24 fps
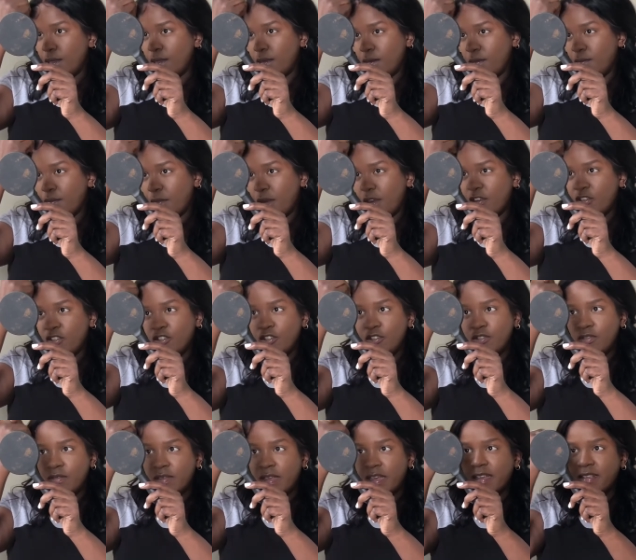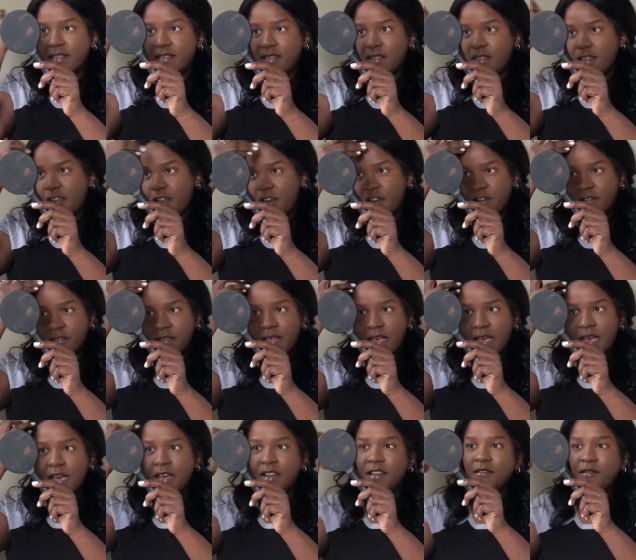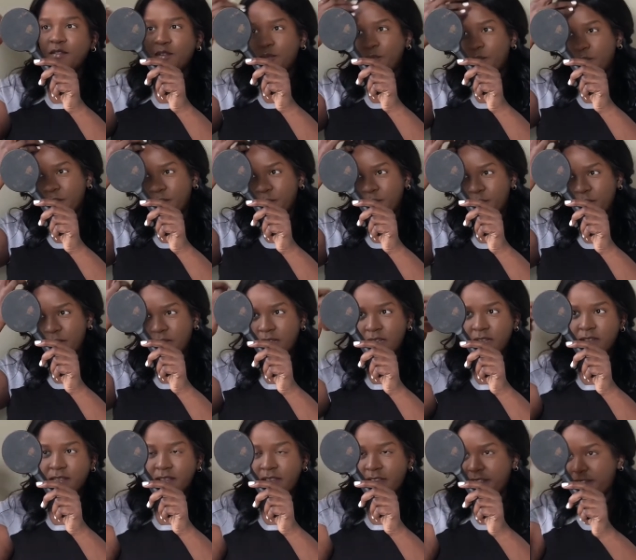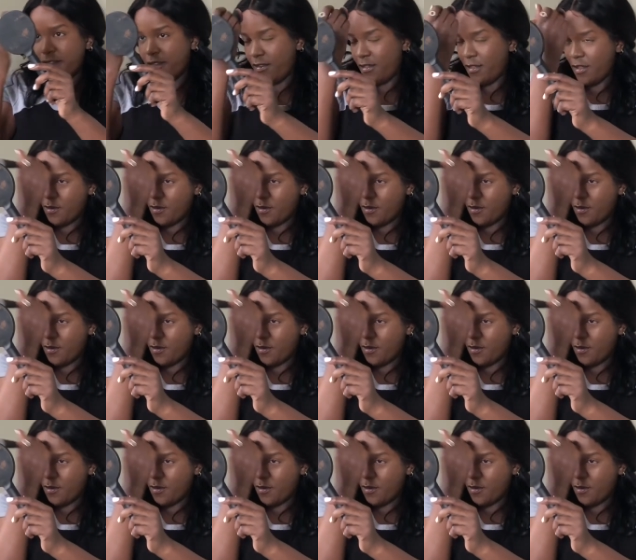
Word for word: Make sure you take it to the hairline. If you wear a wig, take it to the